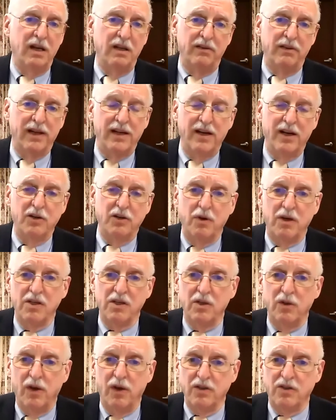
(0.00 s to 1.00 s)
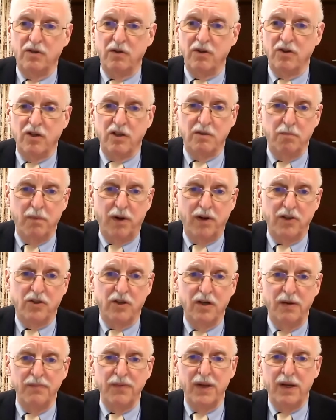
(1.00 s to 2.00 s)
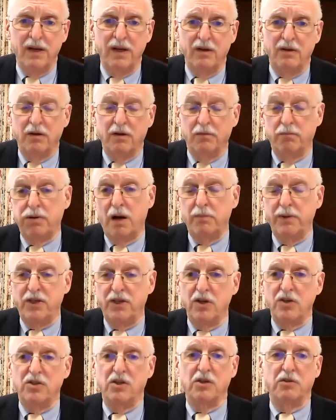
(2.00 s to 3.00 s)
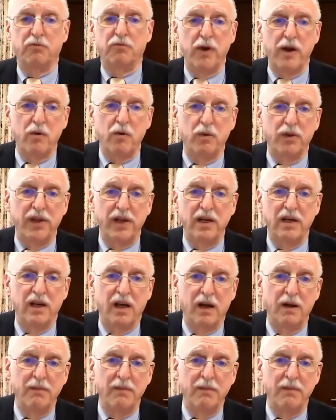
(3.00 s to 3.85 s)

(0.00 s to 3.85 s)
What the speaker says: The antitrust laws just as much, probably just as frequently